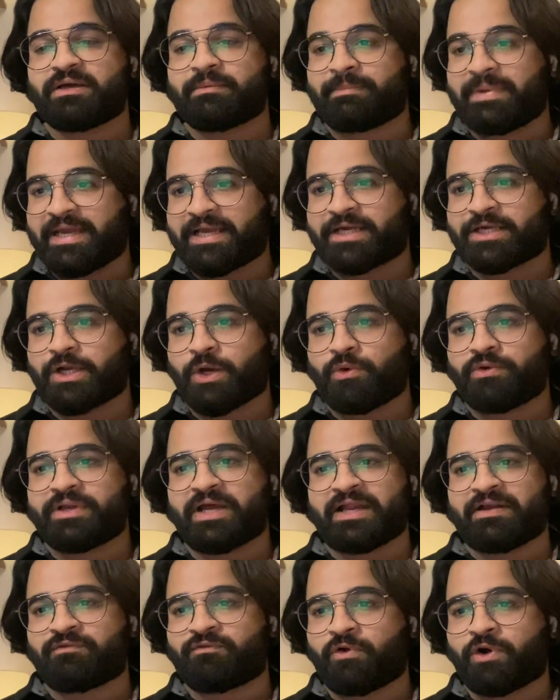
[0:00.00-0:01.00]
background
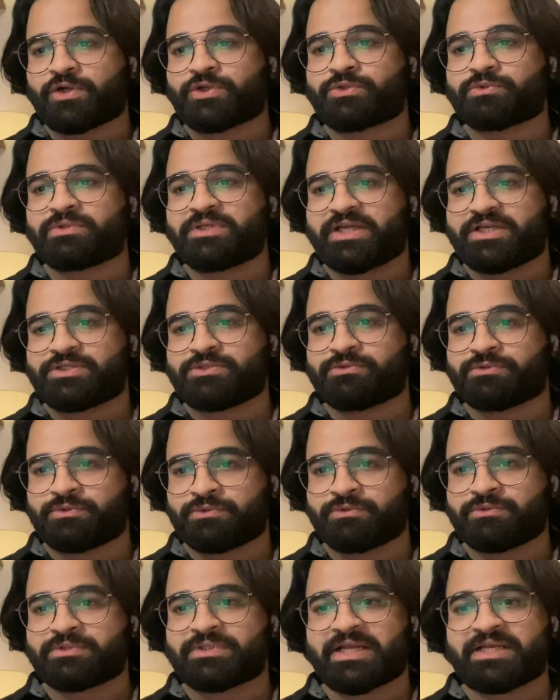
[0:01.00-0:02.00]
and want to let you
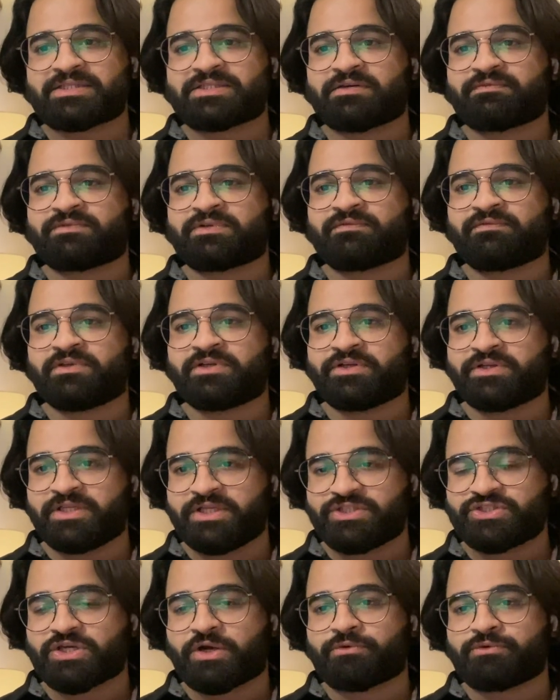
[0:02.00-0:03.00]
know that someone will
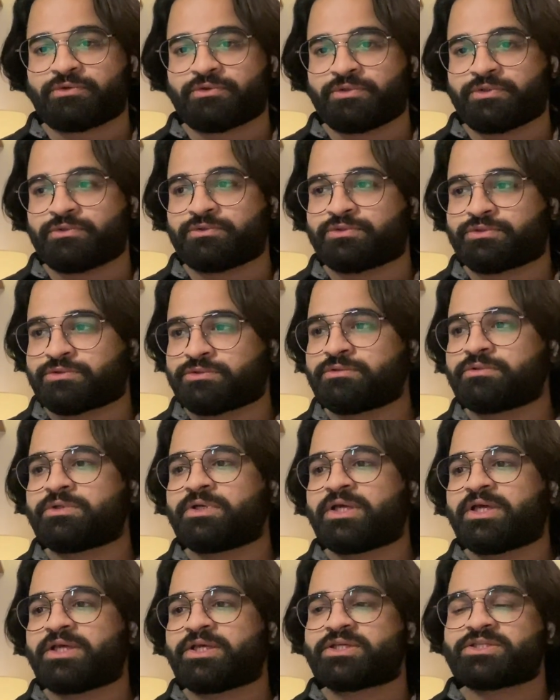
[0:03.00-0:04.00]
reach out to you to
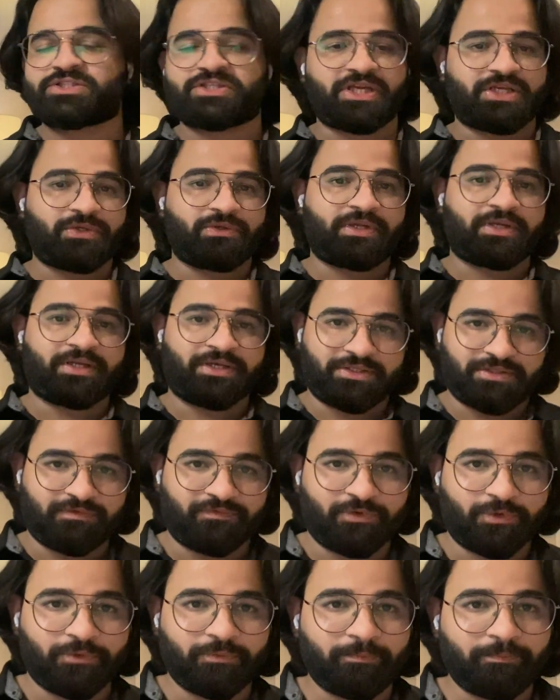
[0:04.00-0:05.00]
schedule an
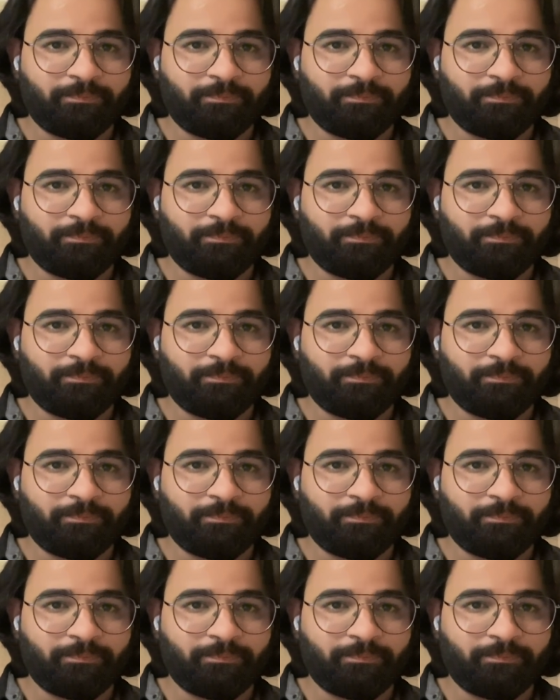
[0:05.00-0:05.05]
interview.